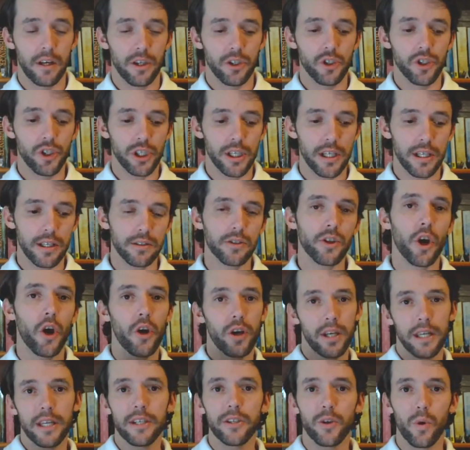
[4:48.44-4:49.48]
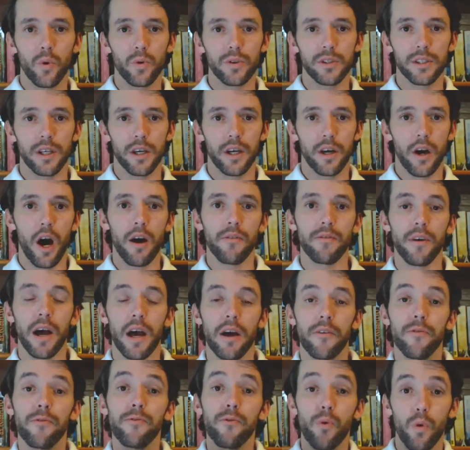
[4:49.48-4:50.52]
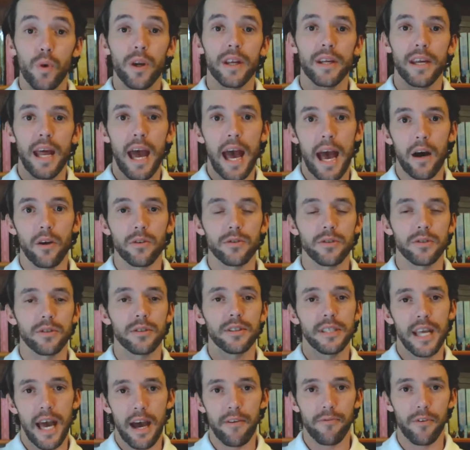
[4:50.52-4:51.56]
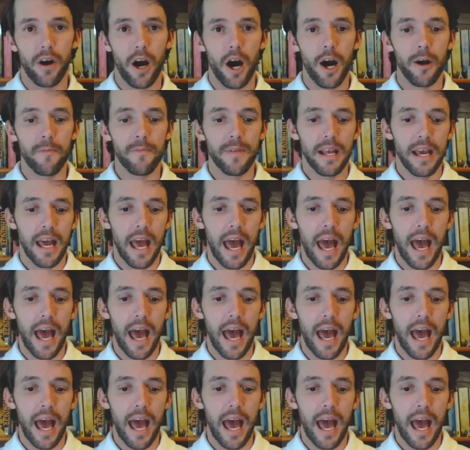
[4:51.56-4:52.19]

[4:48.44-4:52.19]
She is the only daughter of fallen house Davar,